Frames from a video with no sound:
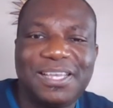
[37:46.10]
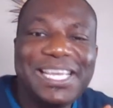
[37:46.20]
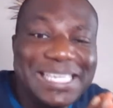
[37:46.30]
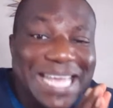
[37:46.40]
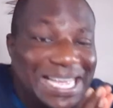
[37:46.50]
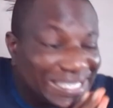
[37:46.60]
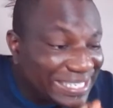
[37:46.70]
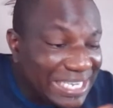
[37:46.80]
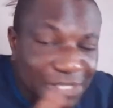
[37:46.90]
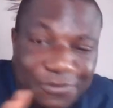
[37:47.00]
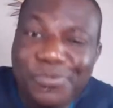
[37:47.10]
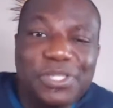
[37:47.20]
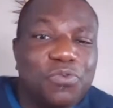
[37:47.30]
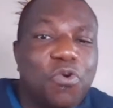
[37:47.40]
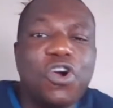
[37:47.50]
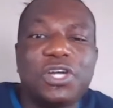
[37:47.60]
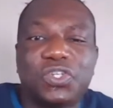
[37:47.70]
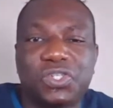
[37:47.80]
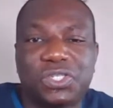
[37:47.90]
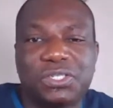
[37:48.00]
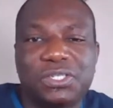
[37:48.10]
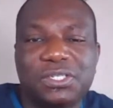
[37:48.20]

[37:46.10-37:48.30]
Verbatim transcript: He said he has ceased from his works.